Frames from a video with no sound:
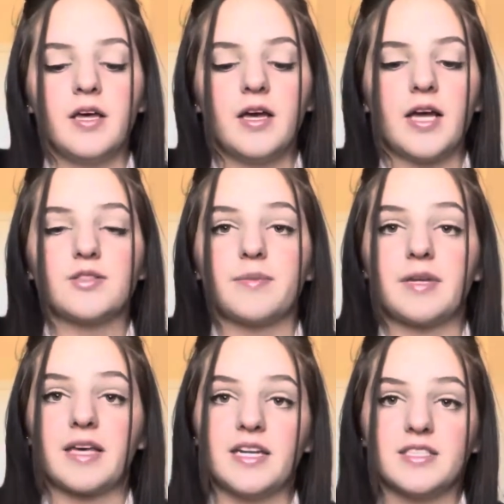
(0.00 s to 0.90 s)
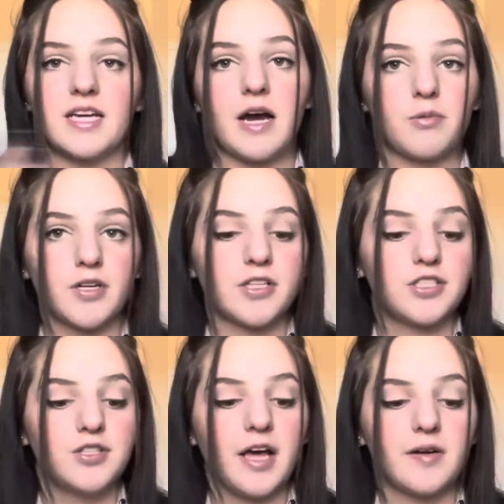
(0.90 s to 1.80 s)
so I'm going to get into how we're going to
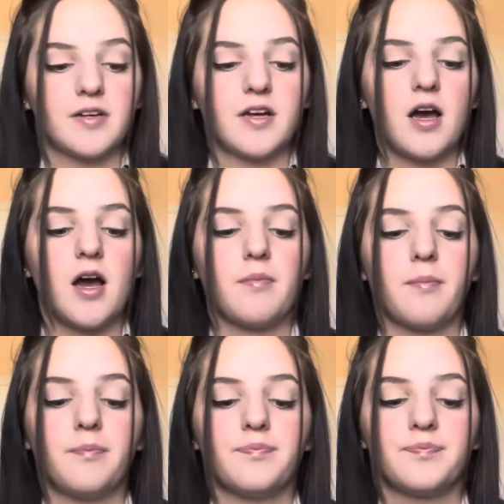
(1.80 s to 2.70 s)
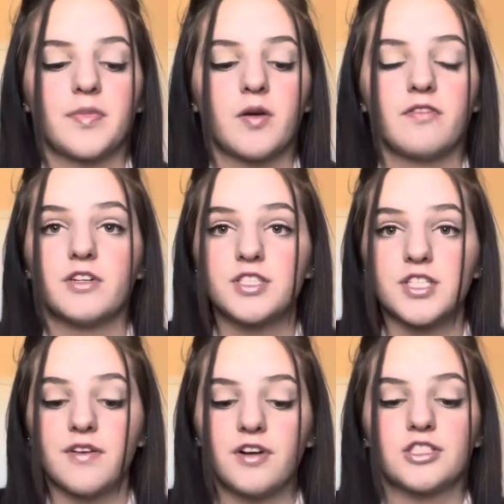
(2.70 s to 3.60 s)
do that. First off,
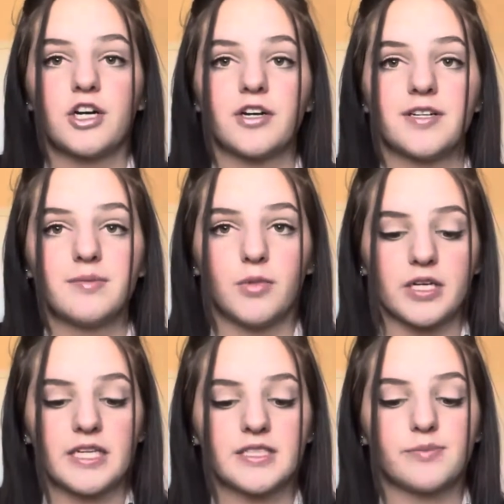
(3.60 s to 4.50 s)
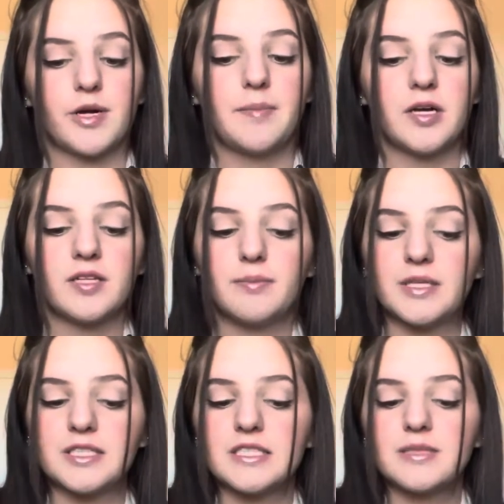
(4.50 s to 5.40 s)
our target market is primarily
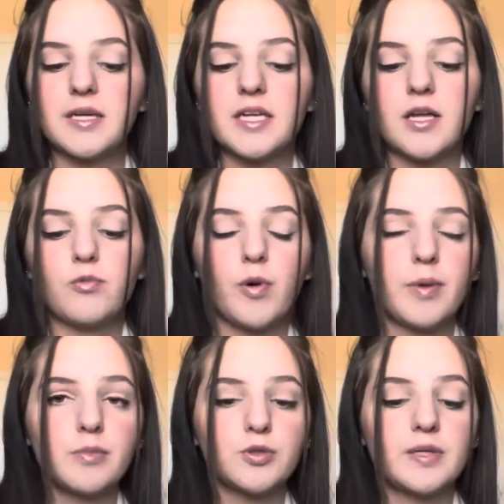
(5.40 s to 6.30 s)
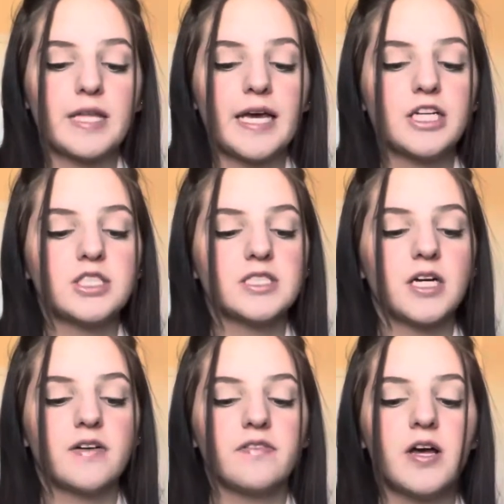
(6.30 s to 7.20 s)
businessmen and women between the ages
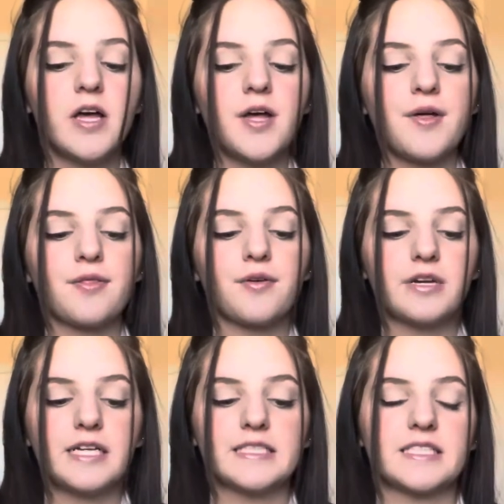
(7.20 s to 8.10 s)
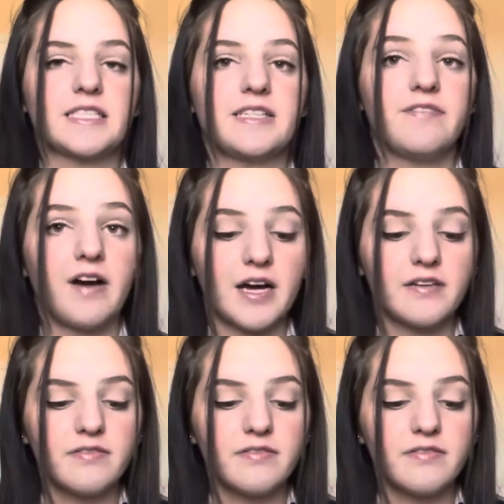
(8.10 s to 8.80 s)
of 30 and 65.